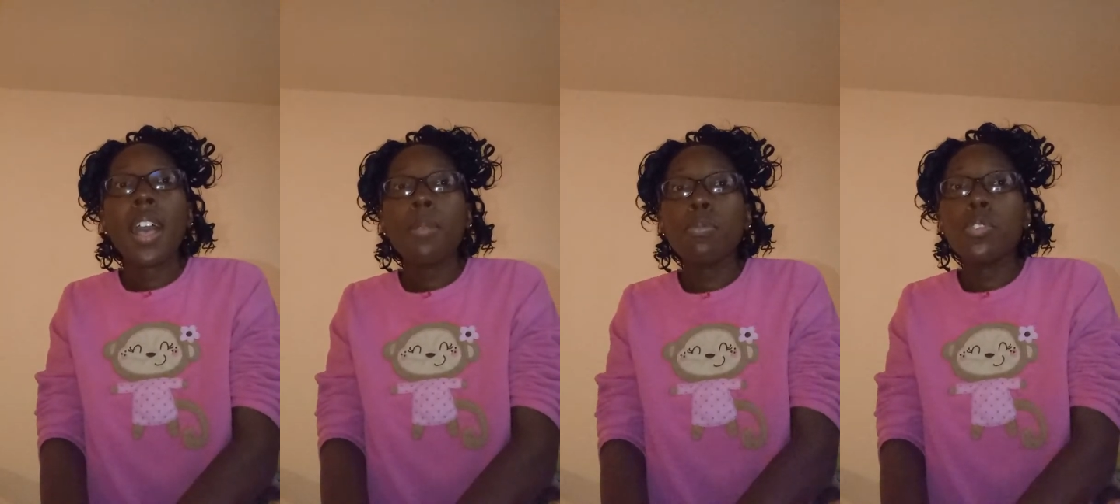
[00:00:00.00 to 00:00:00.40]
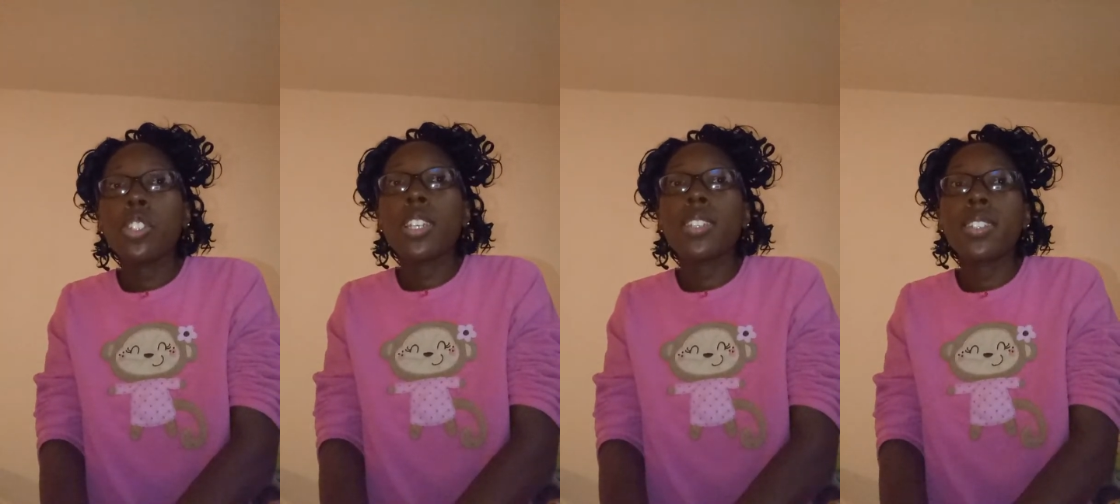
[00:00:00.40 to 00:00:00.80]
I'm
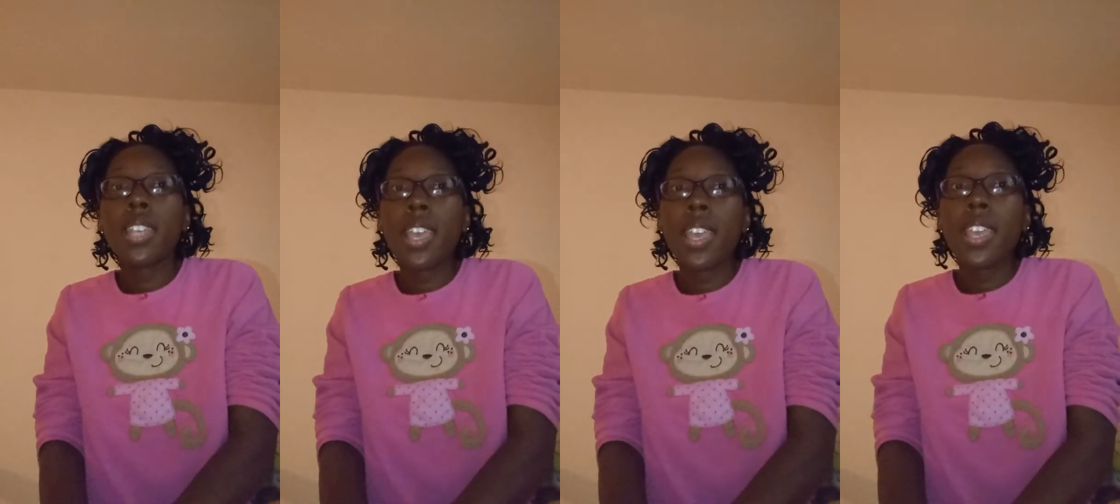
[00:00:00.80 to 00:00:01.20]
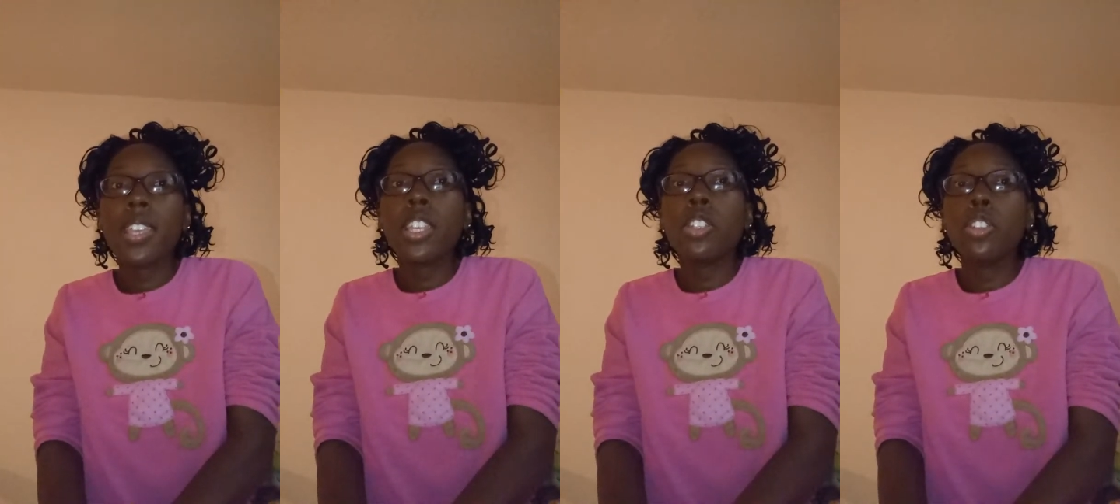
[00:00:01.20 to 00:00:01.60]
just
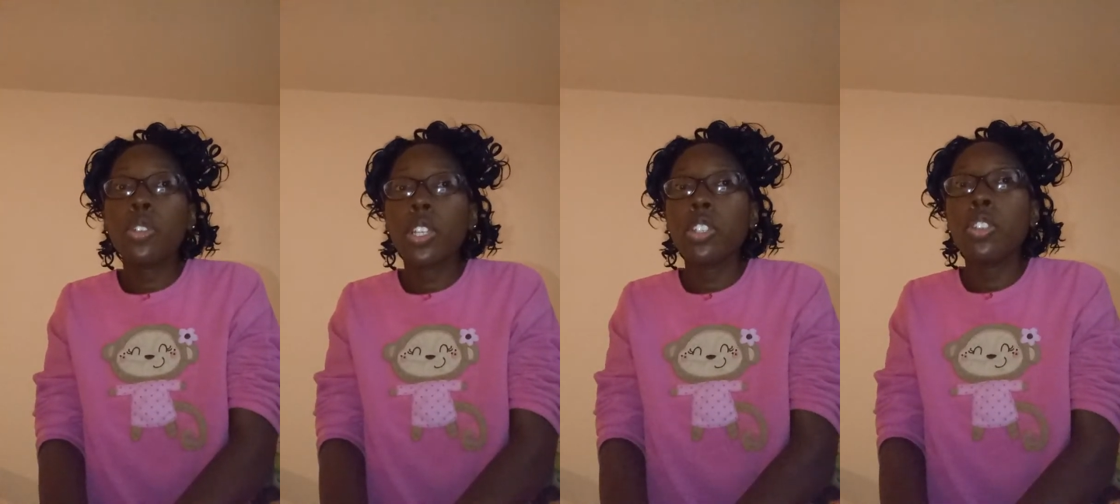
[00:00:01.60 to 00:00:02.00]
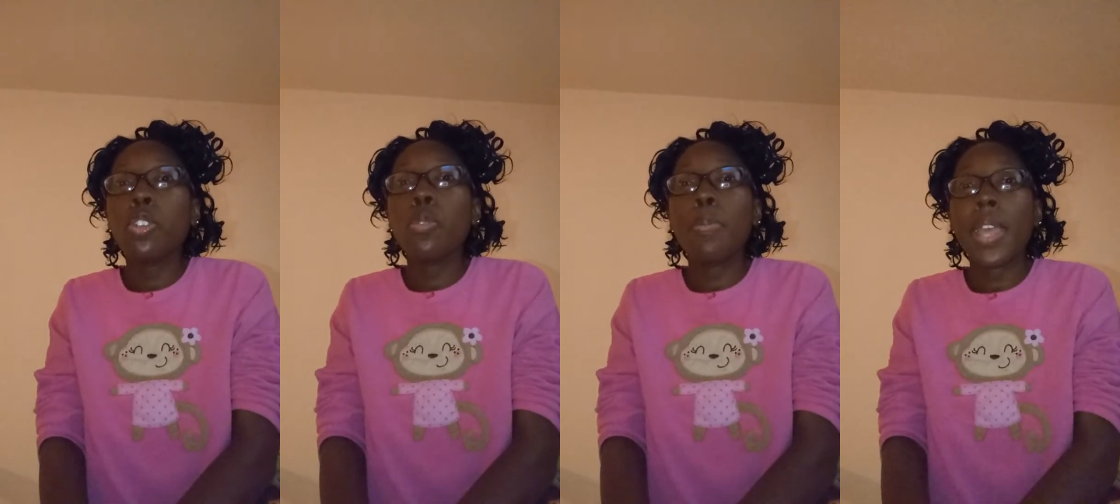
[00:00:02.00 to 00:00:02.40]
saying you can
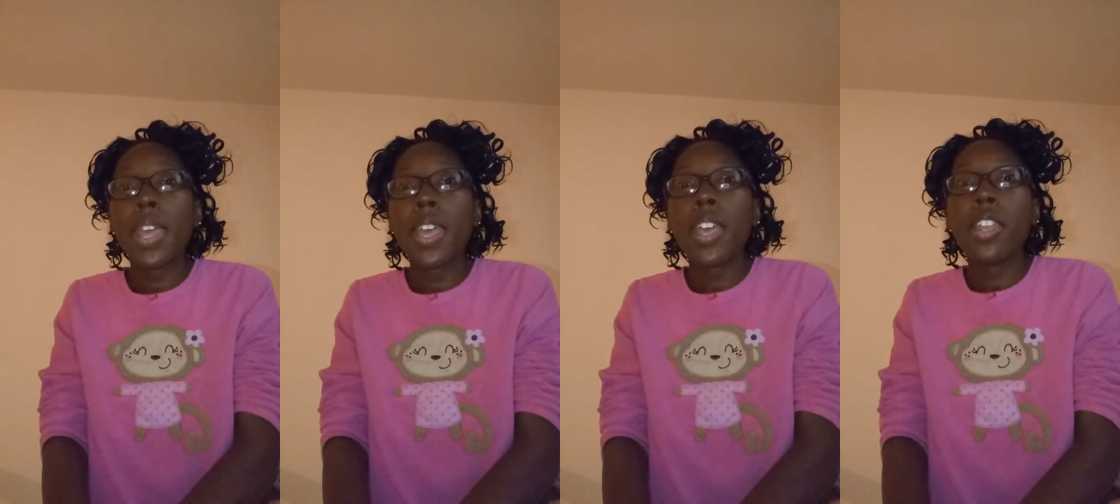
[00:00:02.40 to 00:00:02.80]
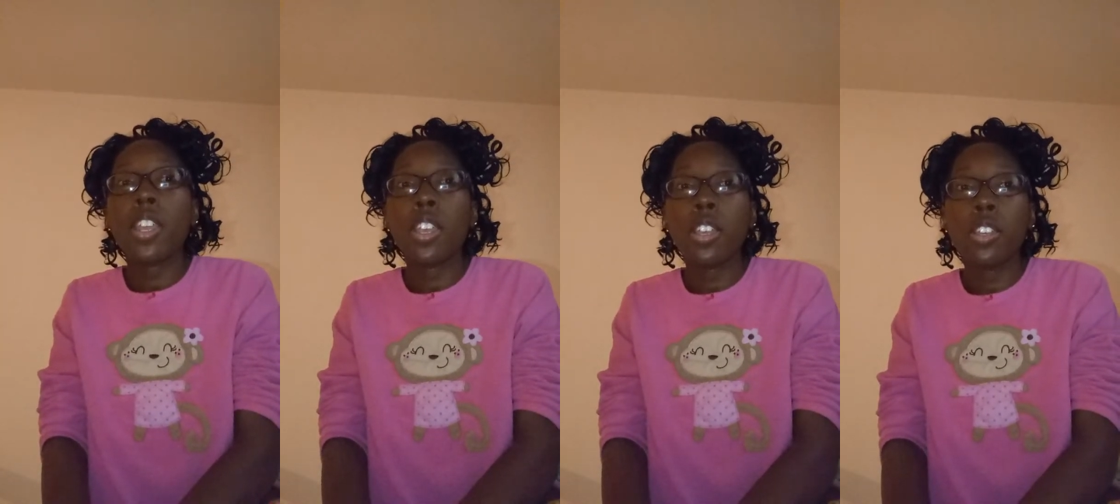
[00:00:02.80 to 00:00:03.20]
do
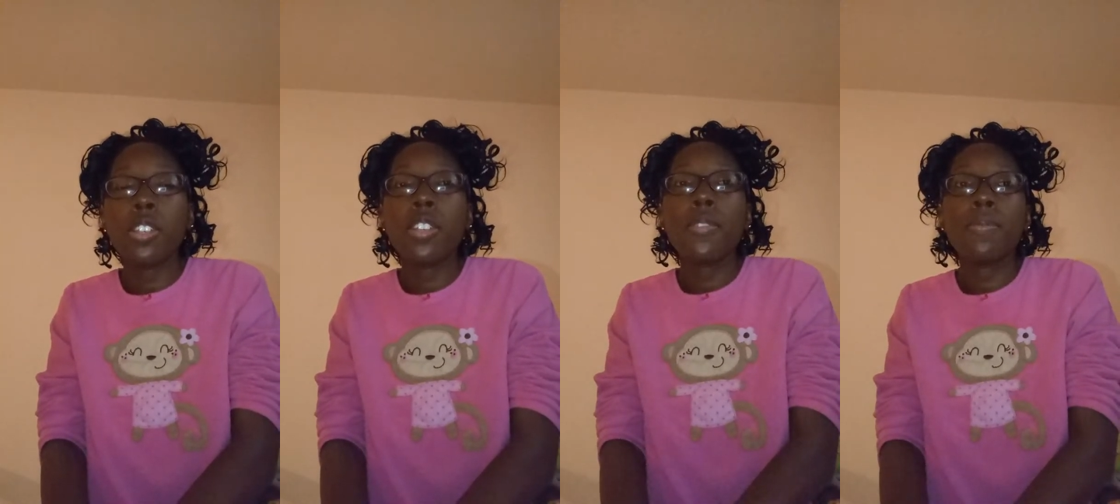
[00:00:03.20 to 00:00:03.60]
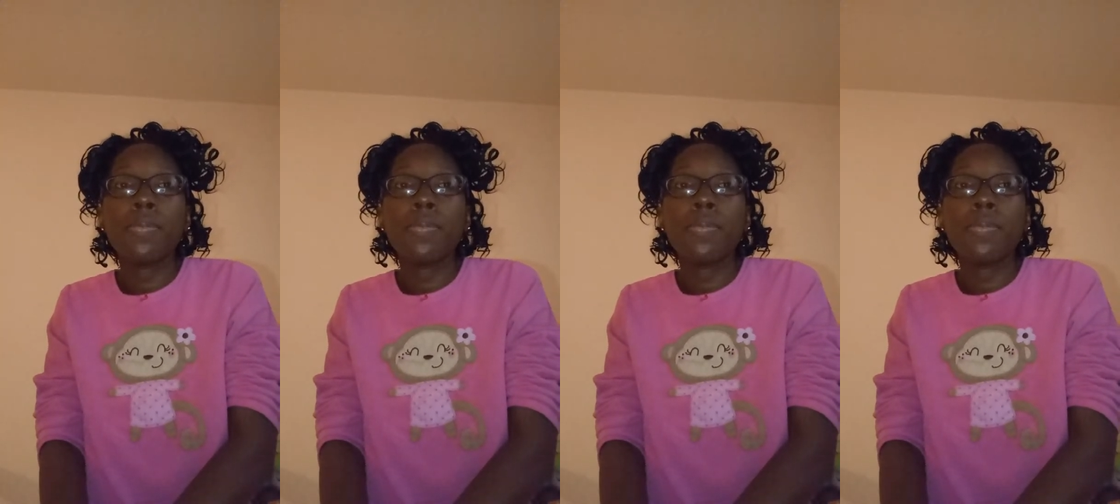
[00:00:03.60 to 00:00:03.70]
better.